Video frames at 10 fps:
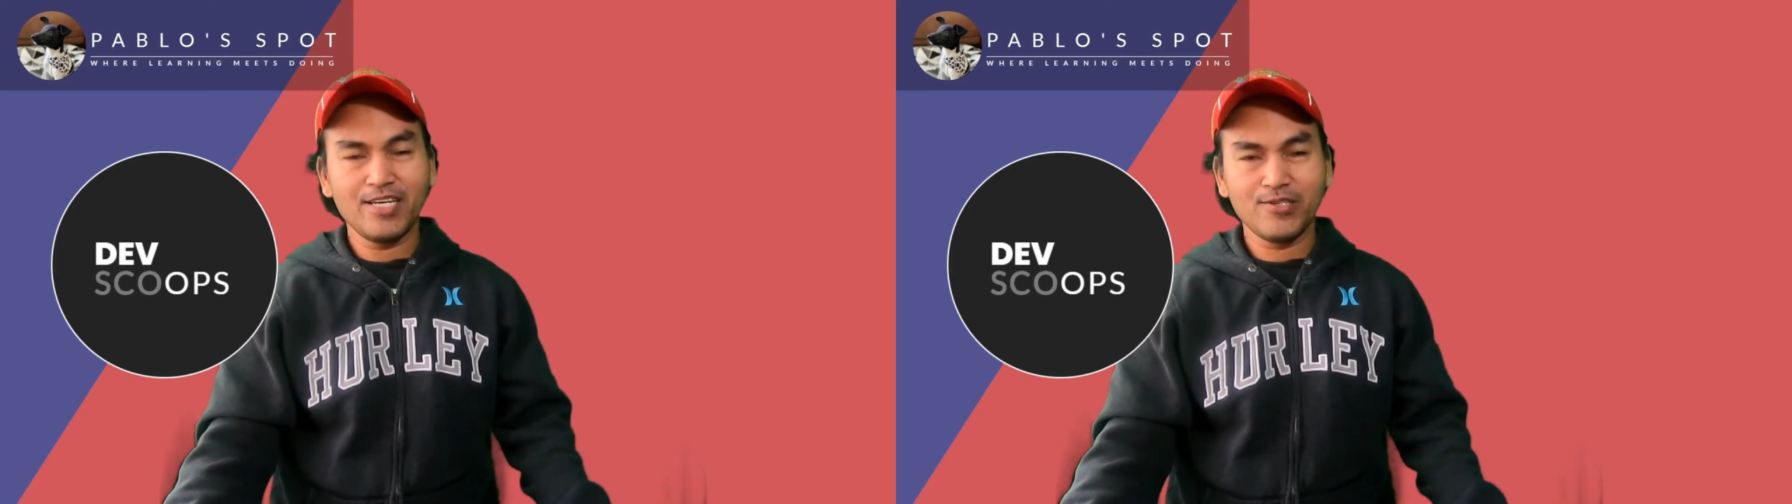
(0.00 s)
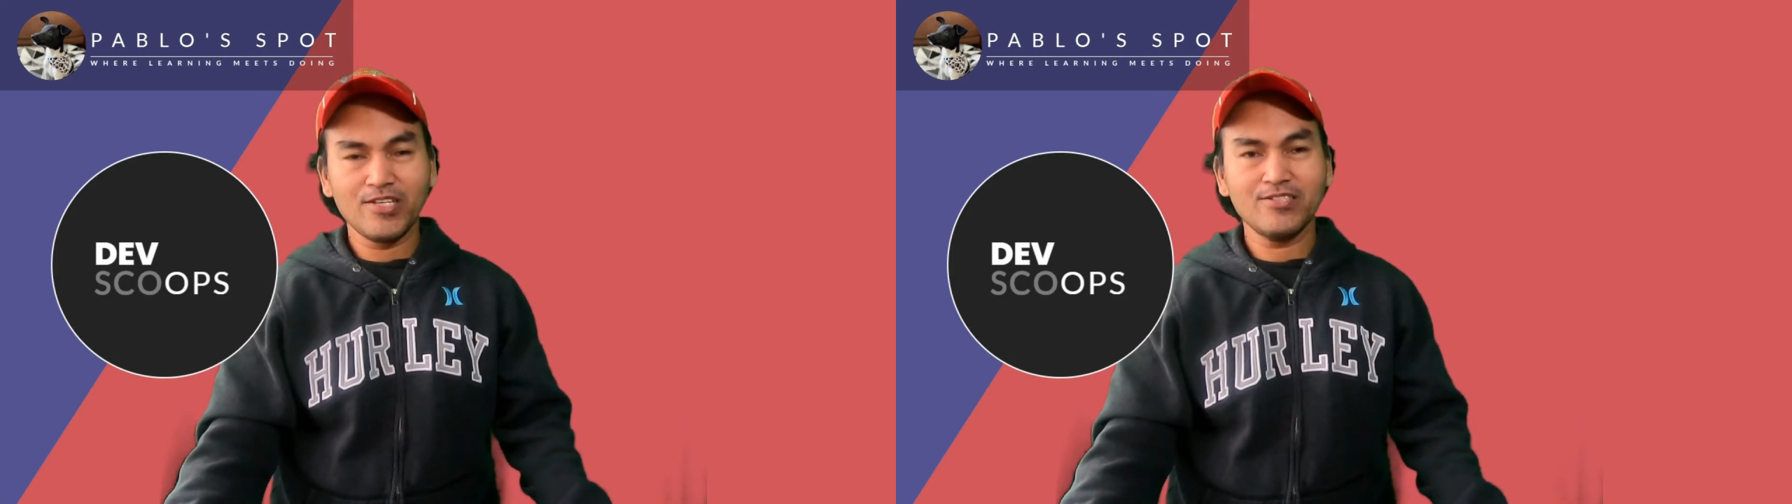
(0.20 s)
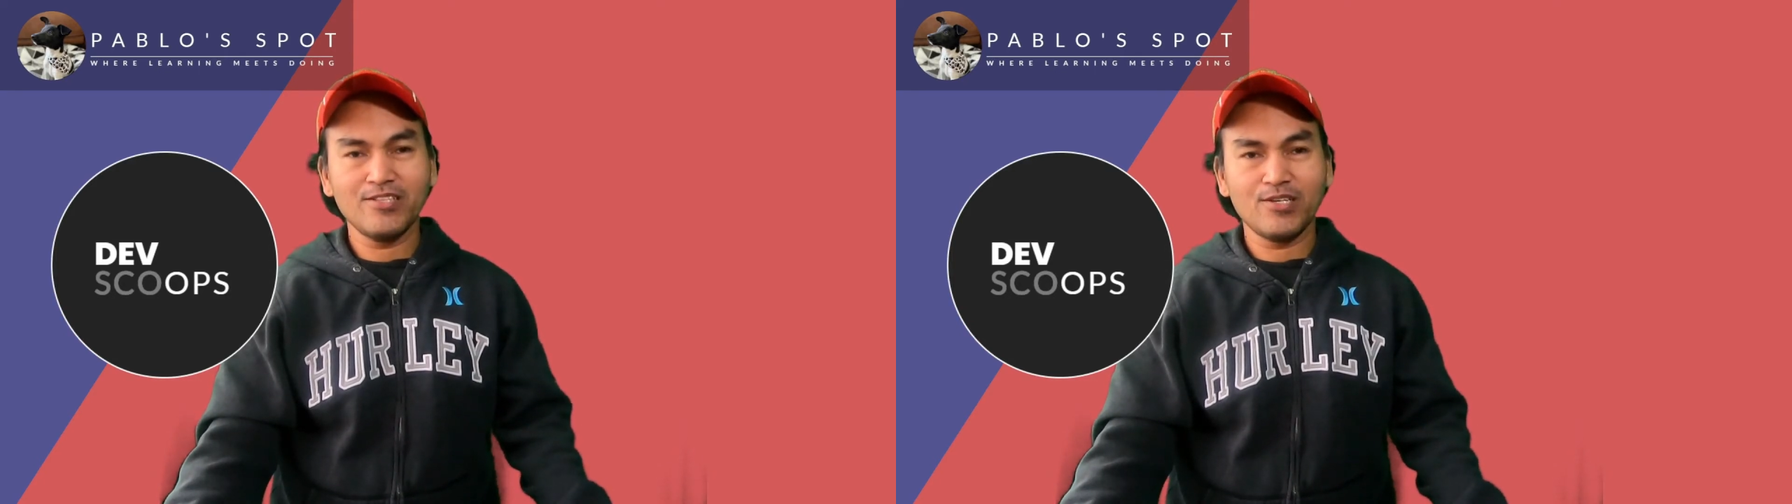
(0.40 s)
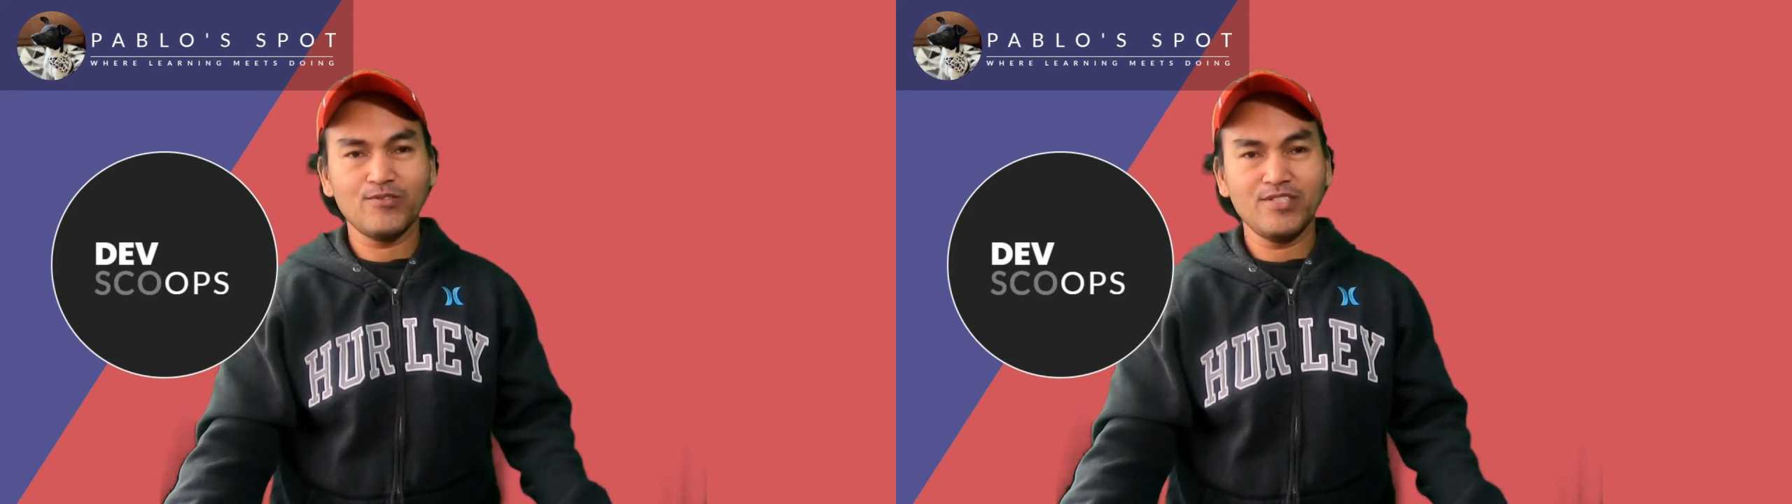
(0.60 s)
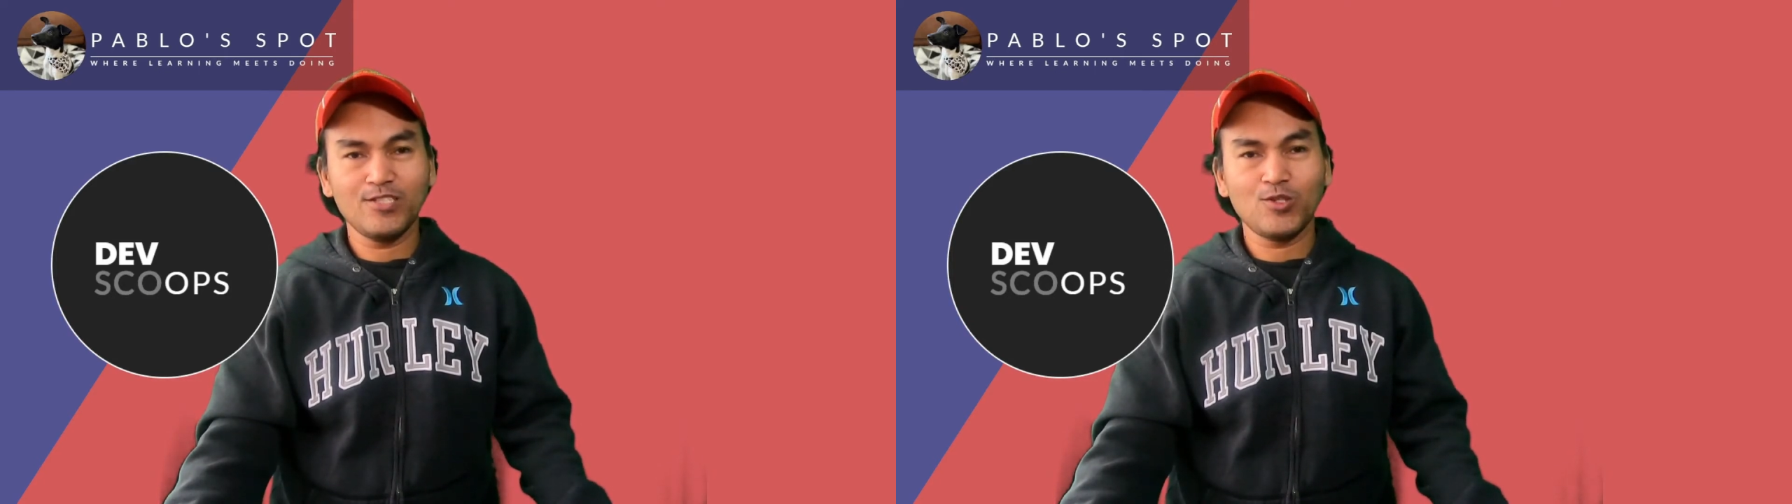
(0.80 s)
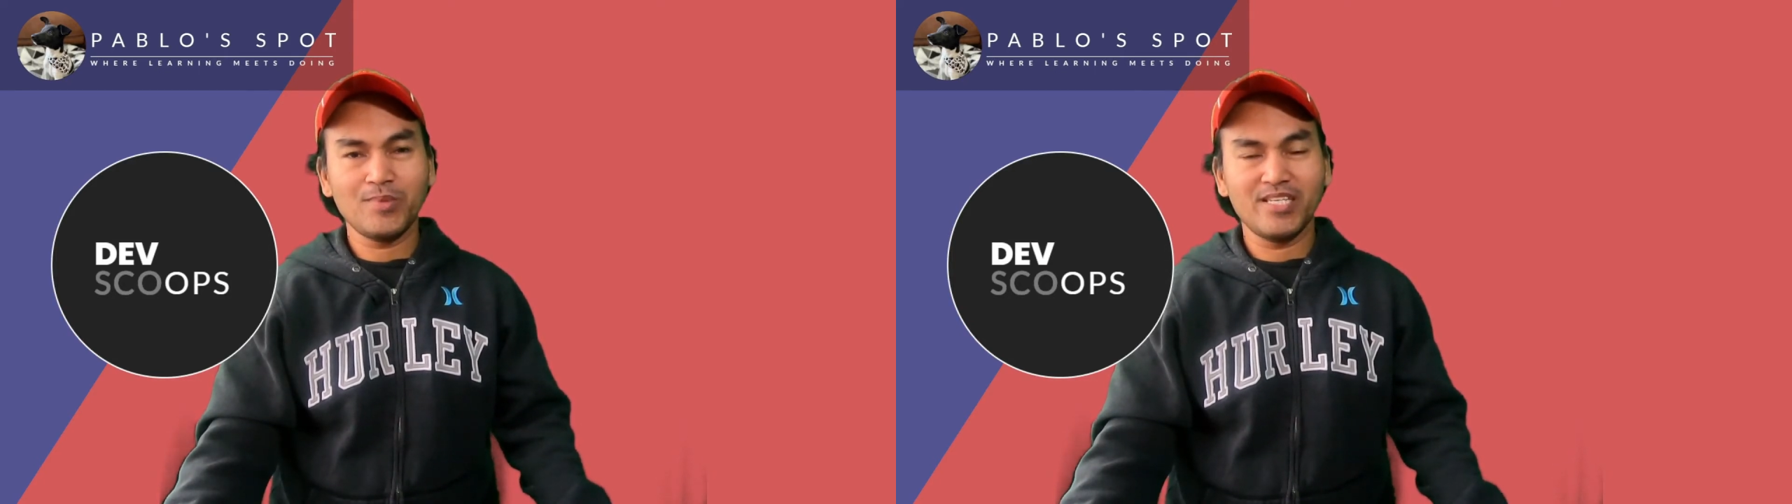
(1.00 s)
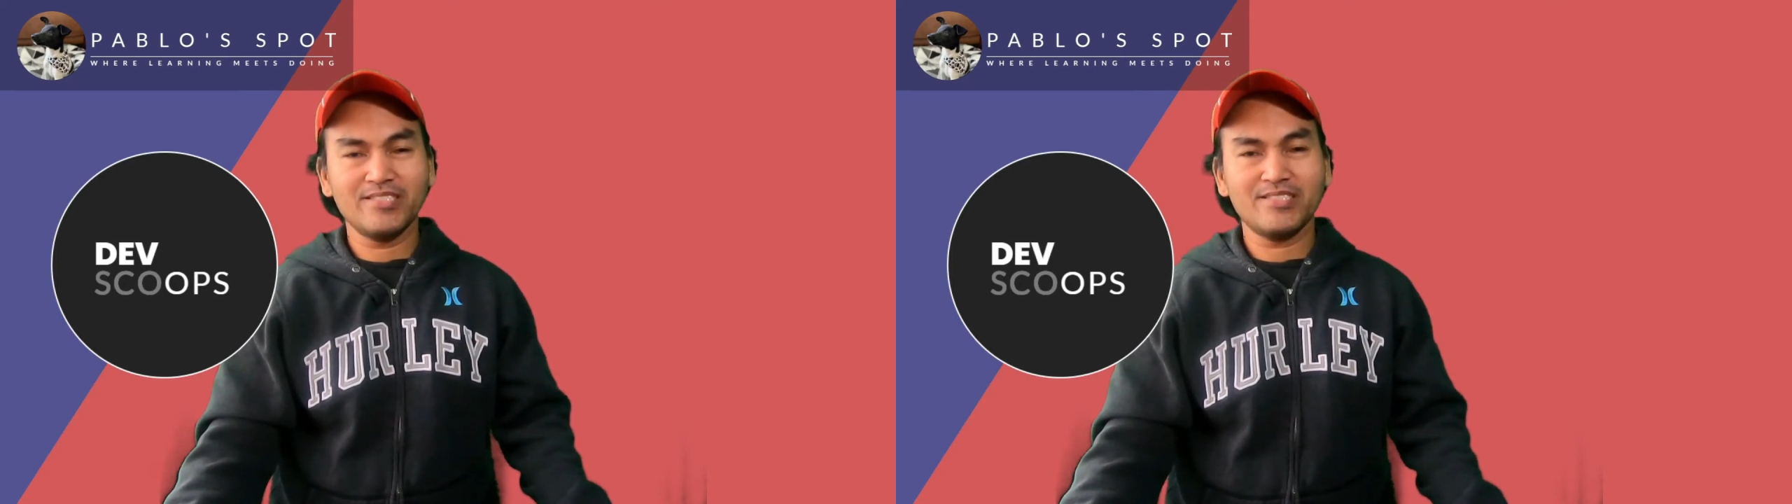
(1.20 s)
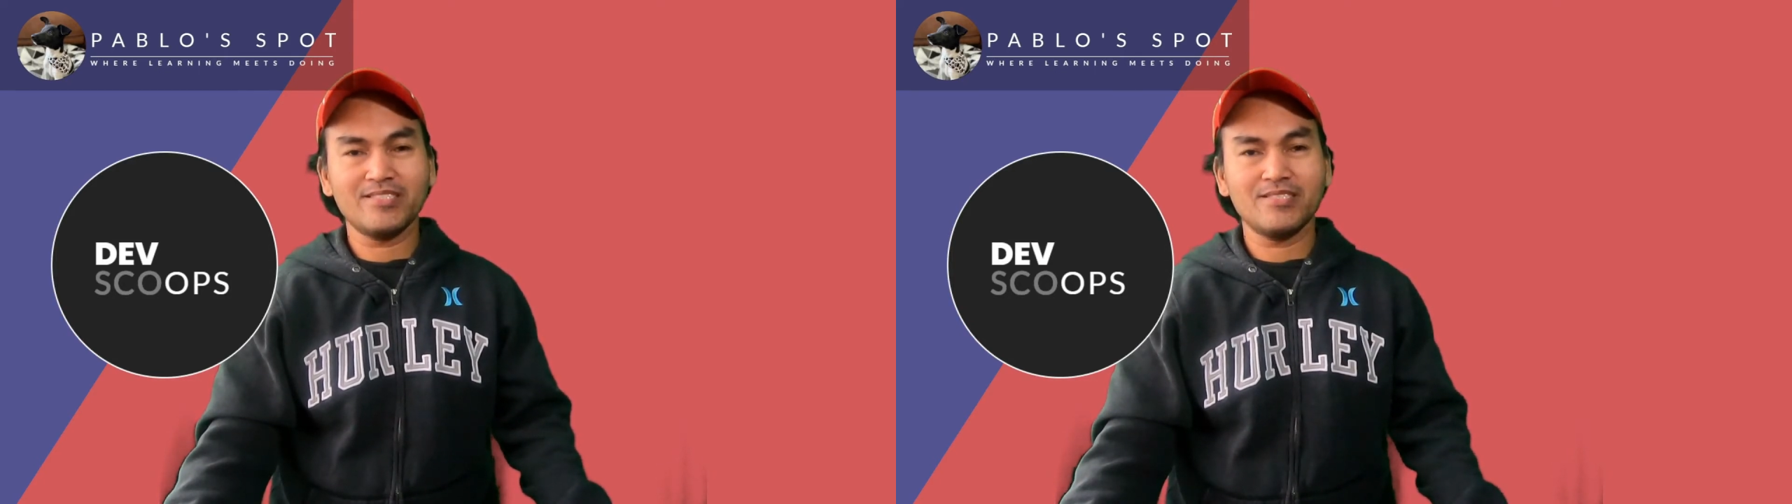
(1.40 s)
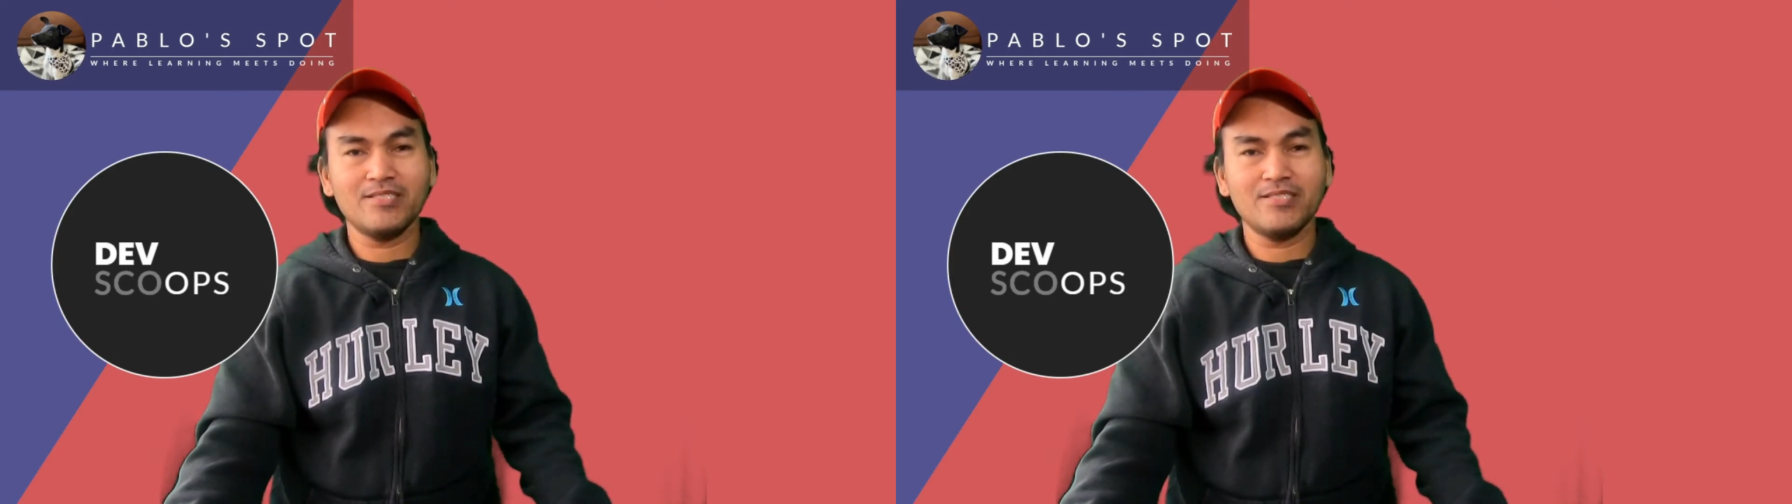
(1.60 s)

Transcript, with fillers: run a lot of Git commands.